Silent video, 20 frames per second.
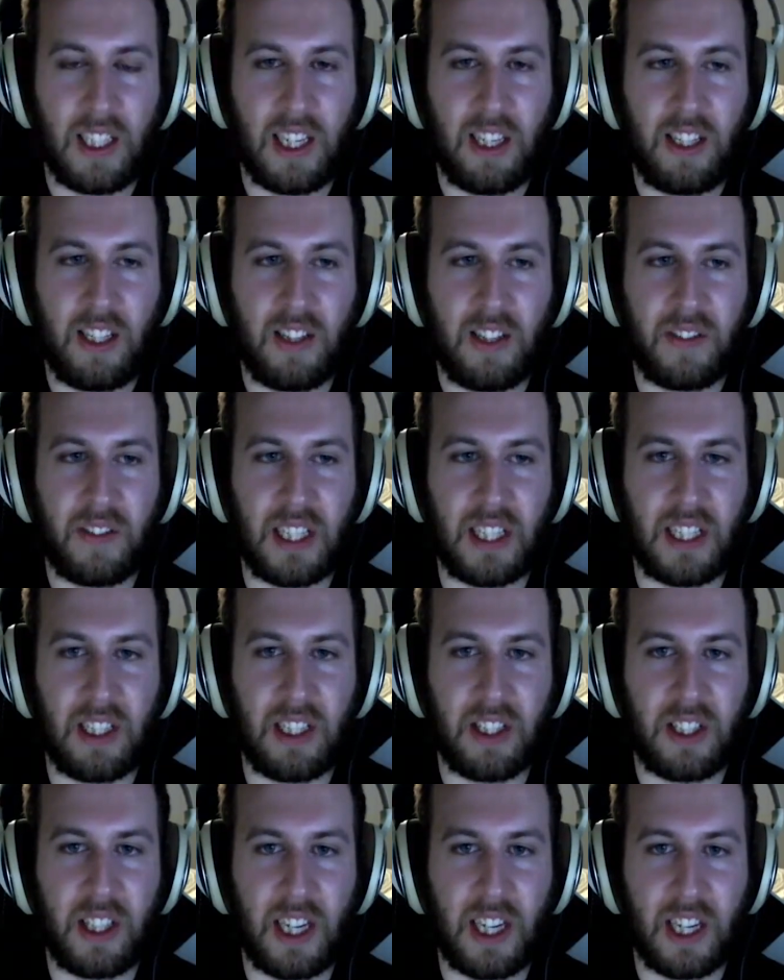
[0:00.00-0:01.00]
get enough gear
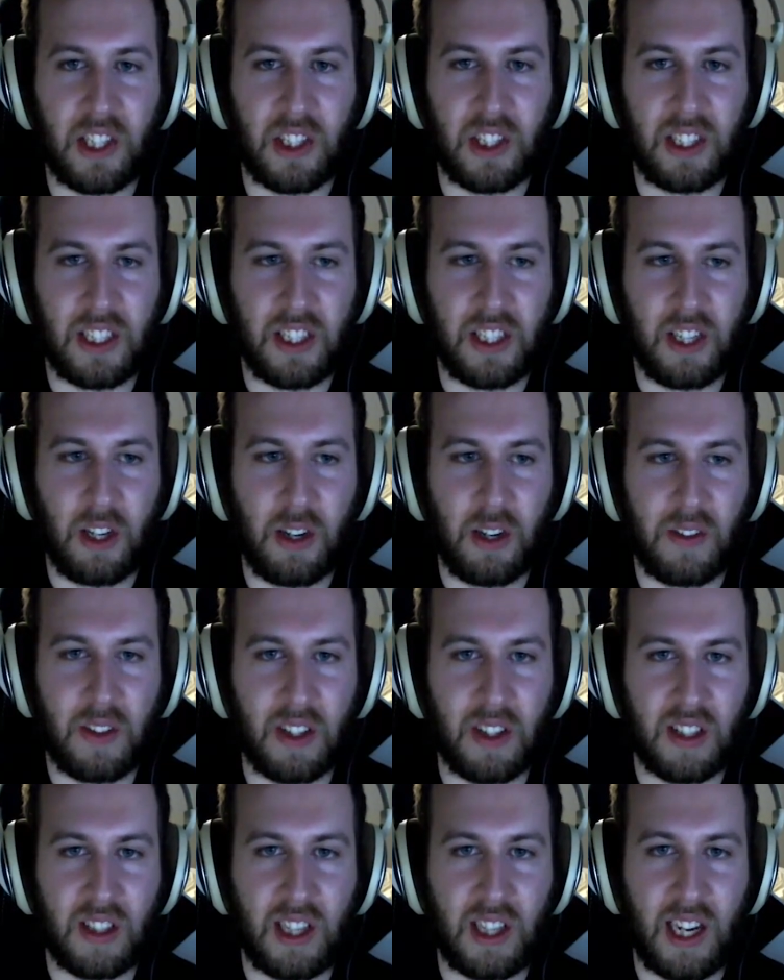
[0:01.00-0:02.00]
to actually know if the
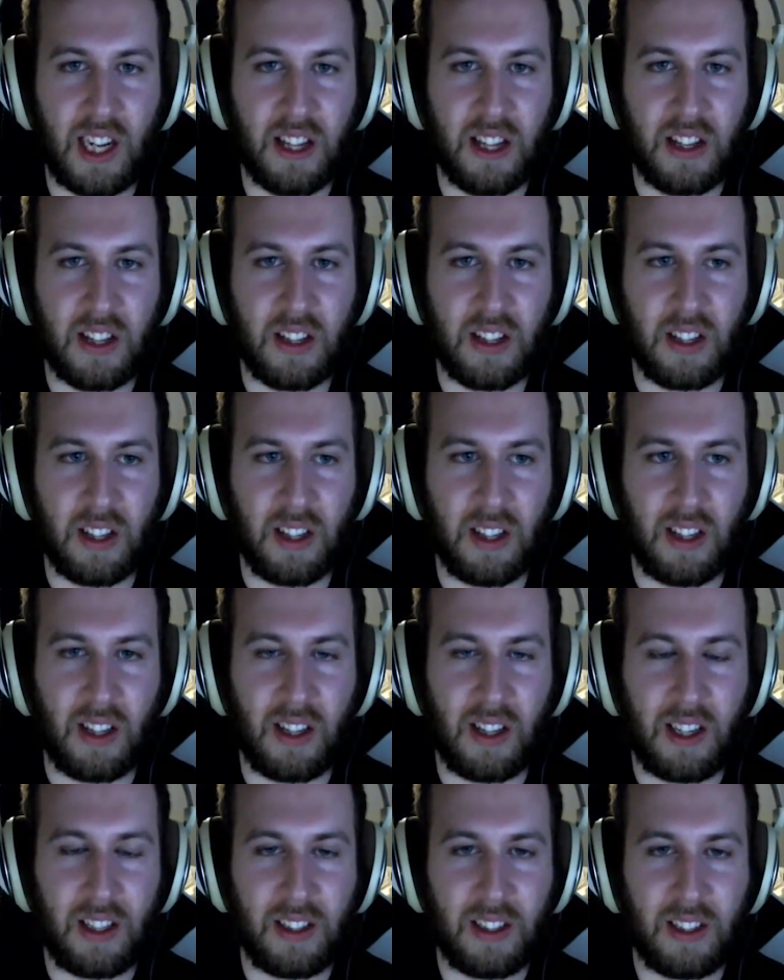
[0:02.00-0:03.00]
stats
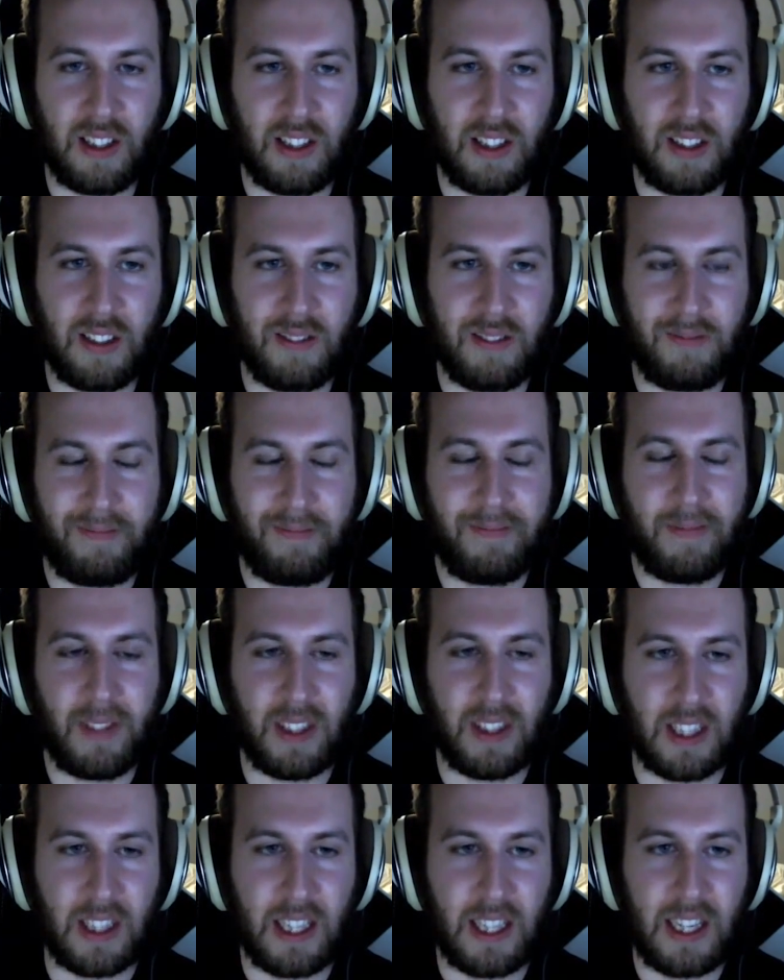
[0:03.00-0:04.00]

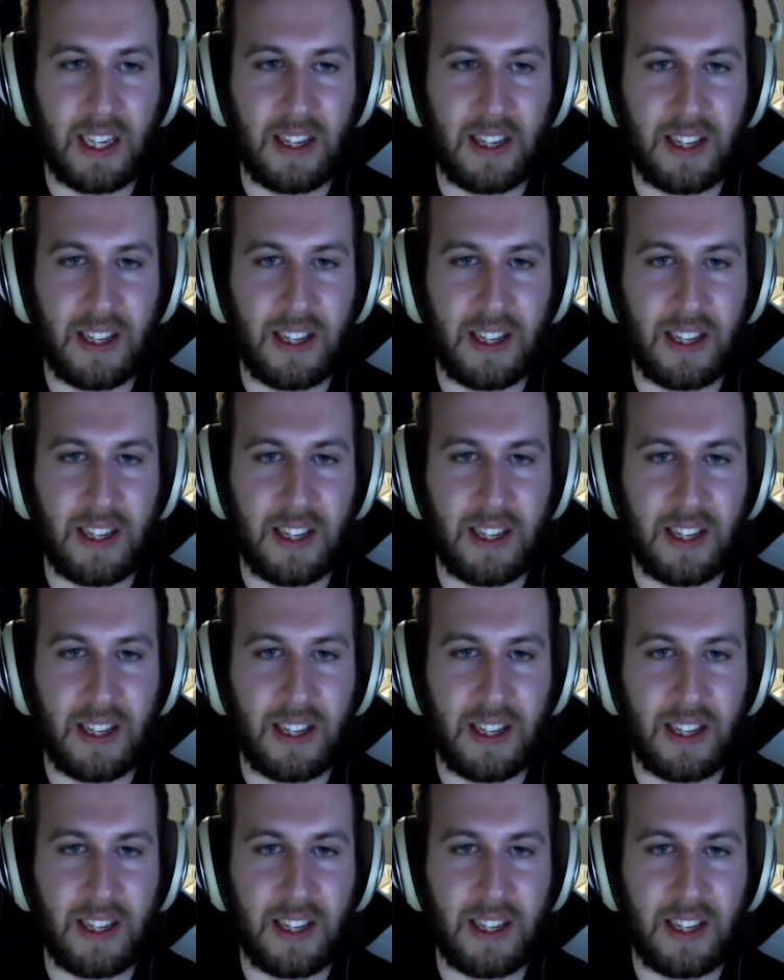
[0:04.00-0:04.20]
did